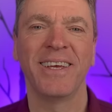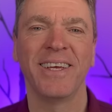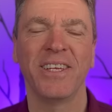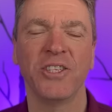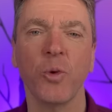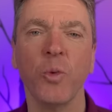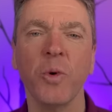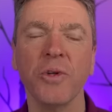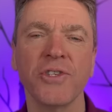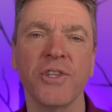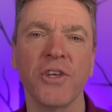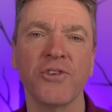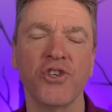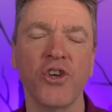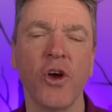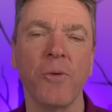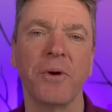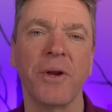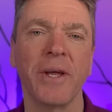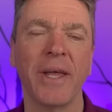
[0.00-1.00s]
So, what's the
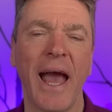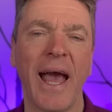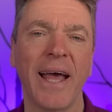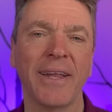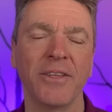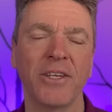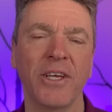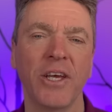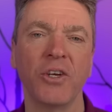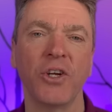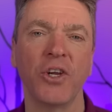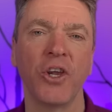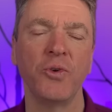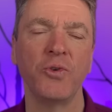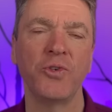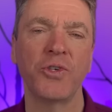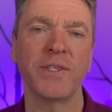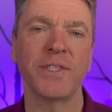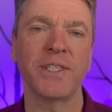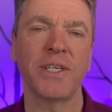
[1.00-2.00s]
summary and
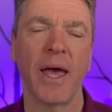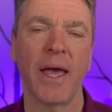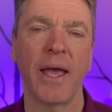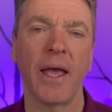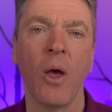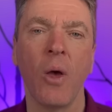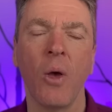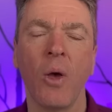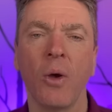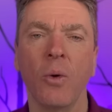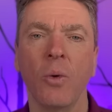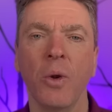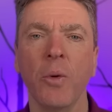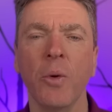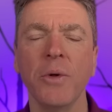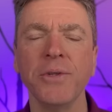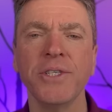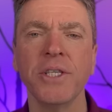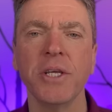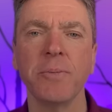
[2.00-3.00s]
conclusion today? Well, I
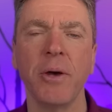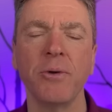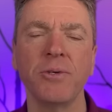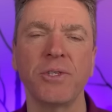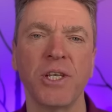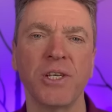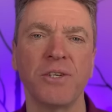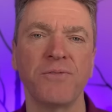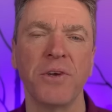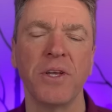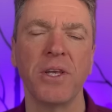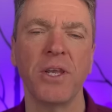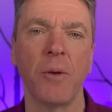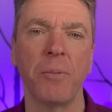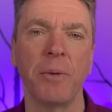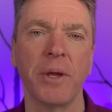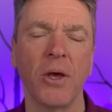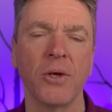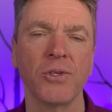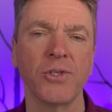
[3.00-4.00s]
wanted to post this video
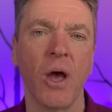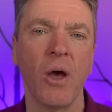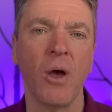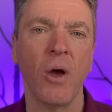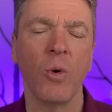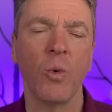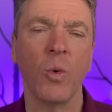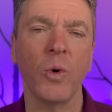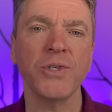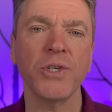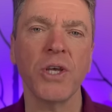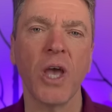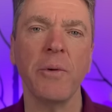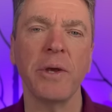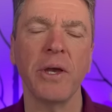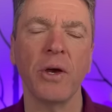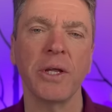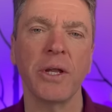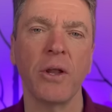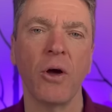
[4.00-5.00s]
because what's
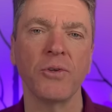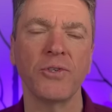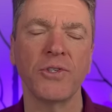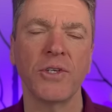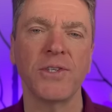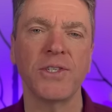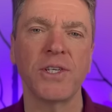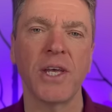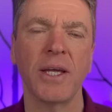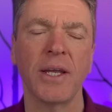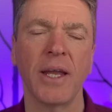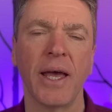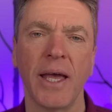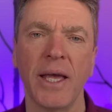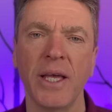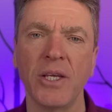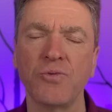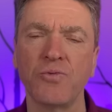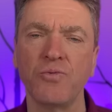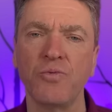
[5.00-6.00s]
going on in Argentina
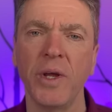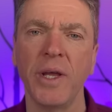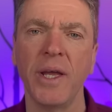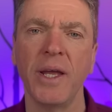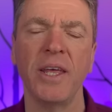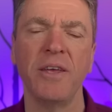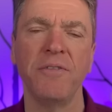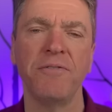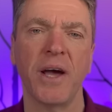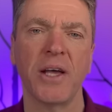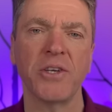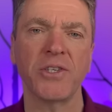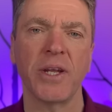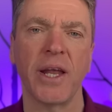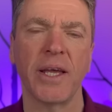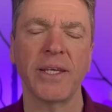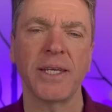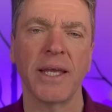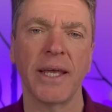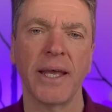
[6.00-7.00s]
is really
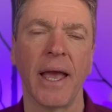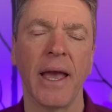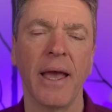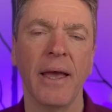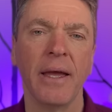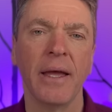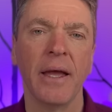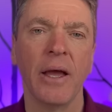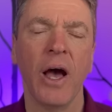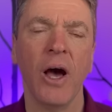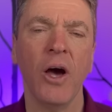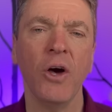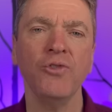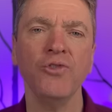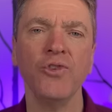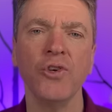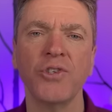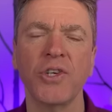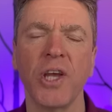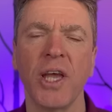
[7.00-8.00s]
fascinating. A
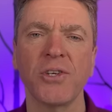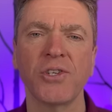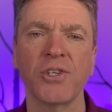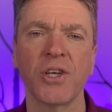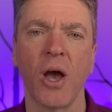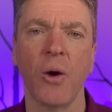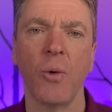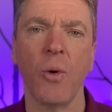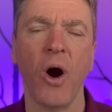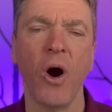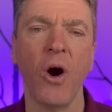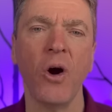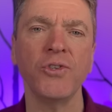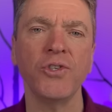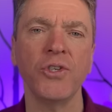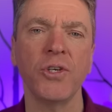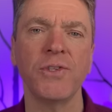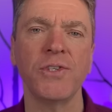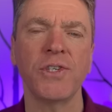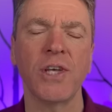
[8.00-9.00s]
hundred years ago,
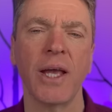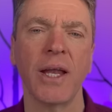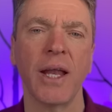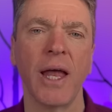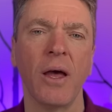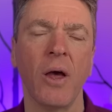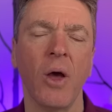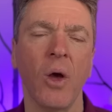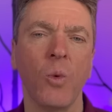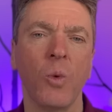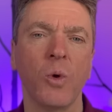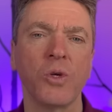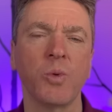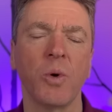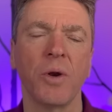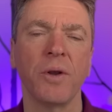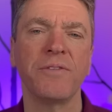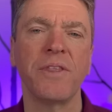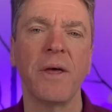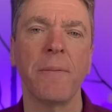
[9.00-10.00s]
Argentina was
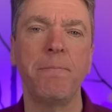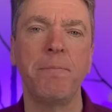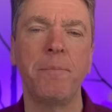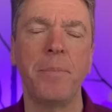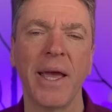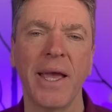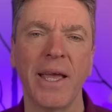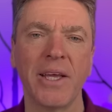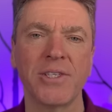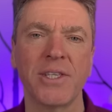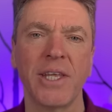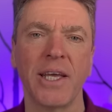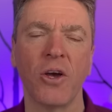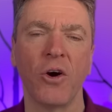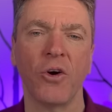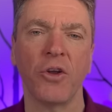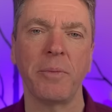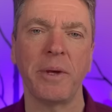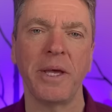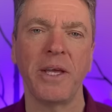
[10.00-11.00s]
one of the biggest
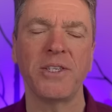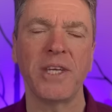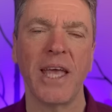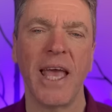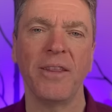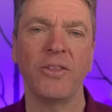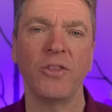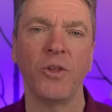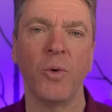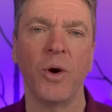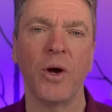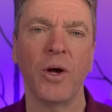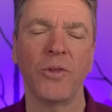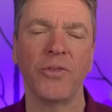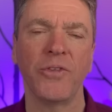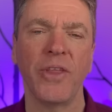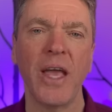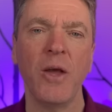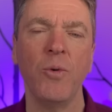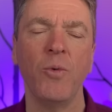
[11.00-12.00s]
economies in the
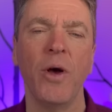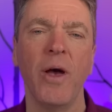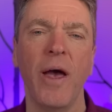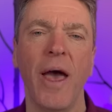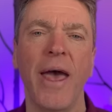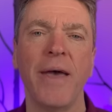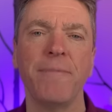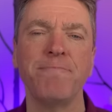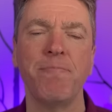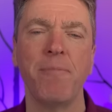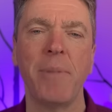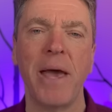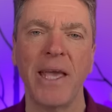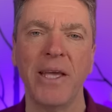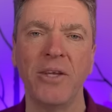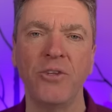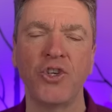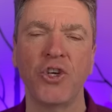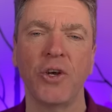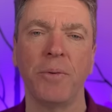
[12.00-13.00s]
world. They were a
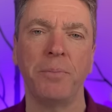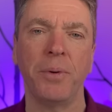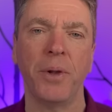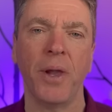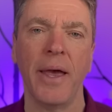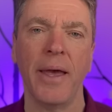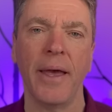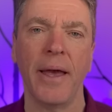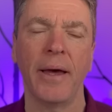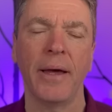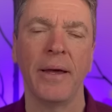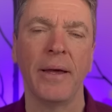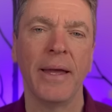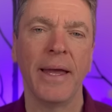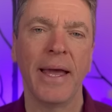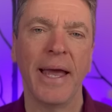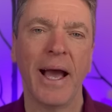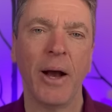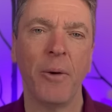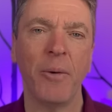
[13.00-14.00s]
major player.
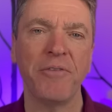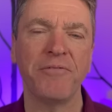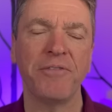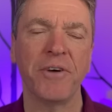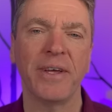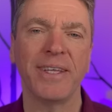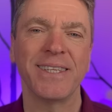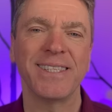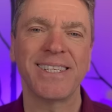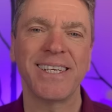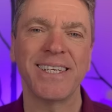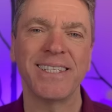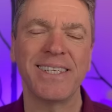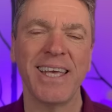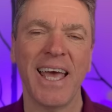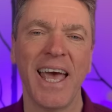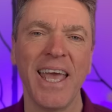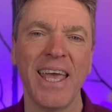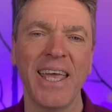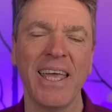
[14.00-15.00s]
However,
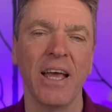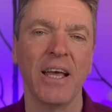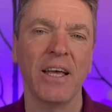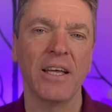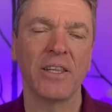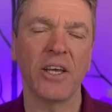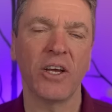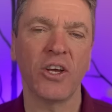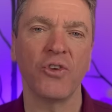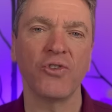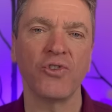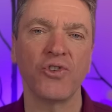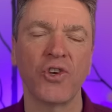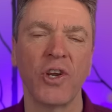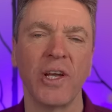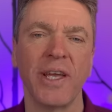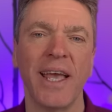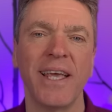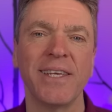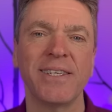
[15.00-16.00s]
today the
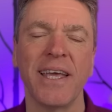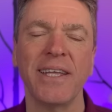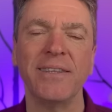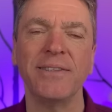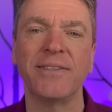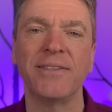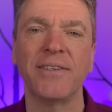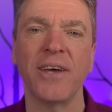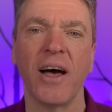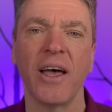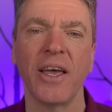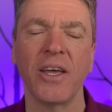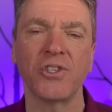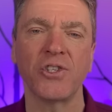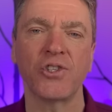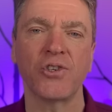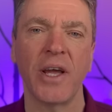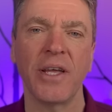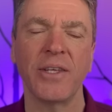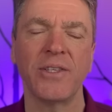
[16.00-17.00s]
country is in dire
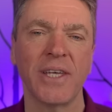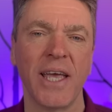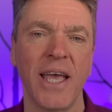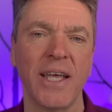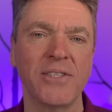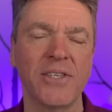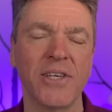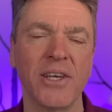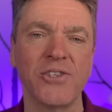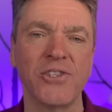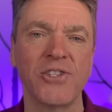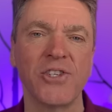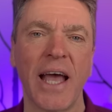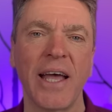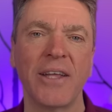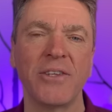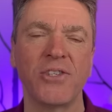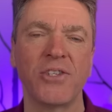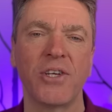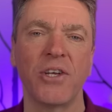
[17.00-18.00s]
straits. It's a
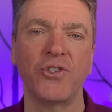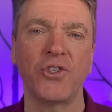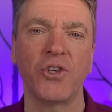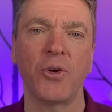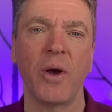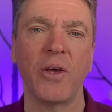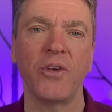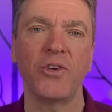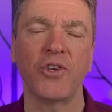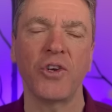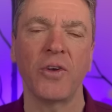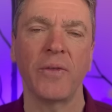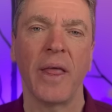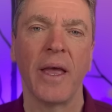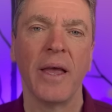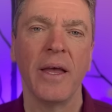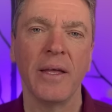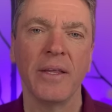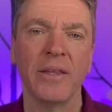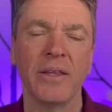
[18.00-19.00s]
sad situation.
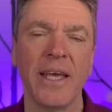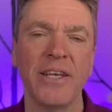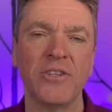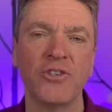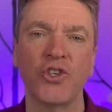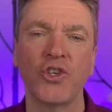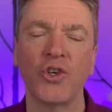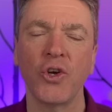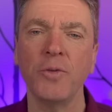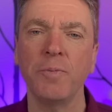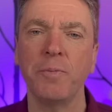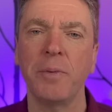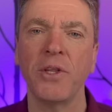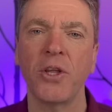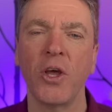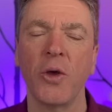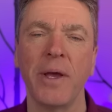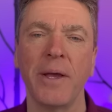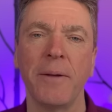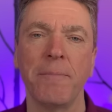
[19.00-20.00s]
It should be
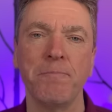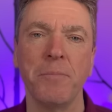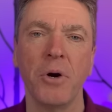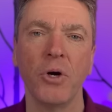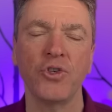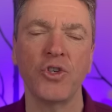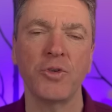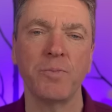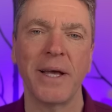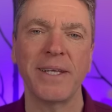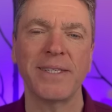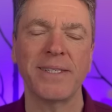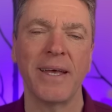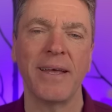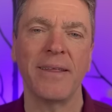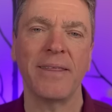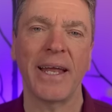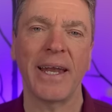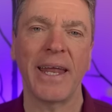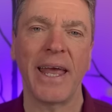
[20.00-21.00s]
doing much better
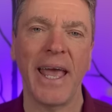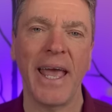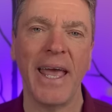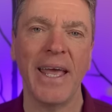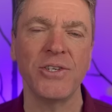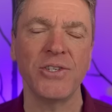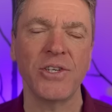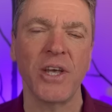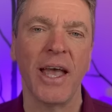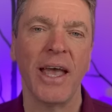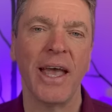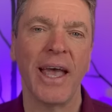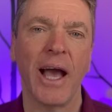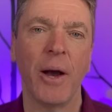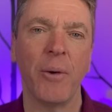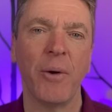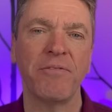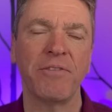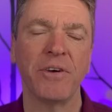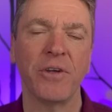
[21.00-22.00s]
than it is.
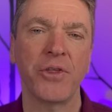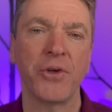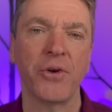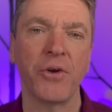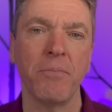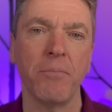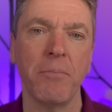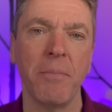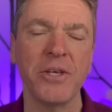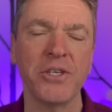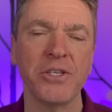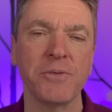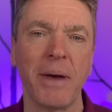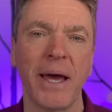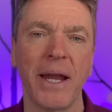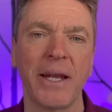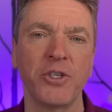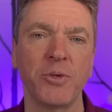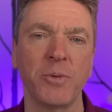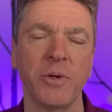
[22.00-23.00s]
However, through
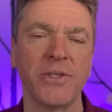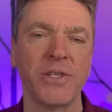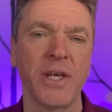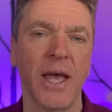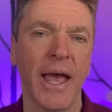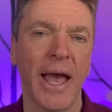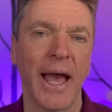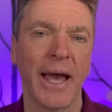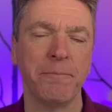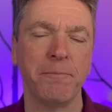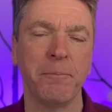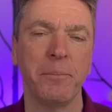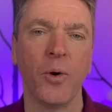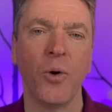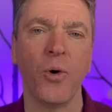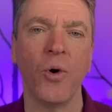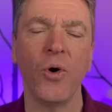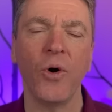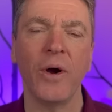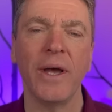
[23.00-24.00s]
mismanagement and
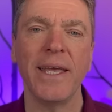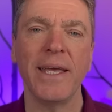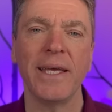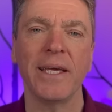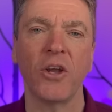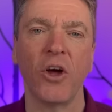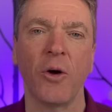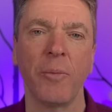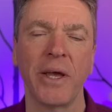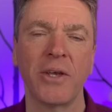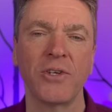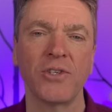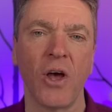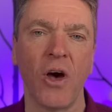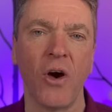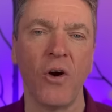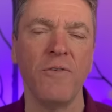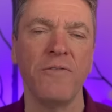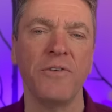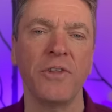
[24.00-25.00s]
poor economics
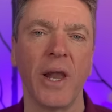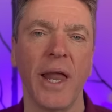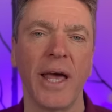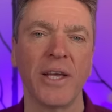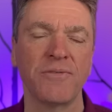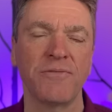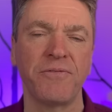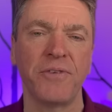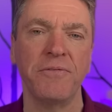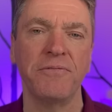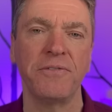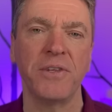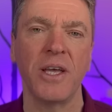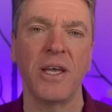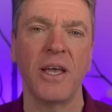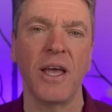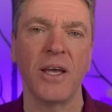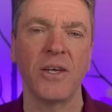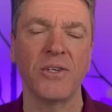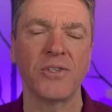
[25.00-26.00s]
over the last 50
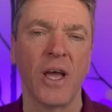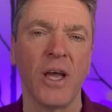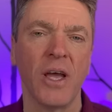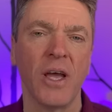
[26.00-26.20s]
years,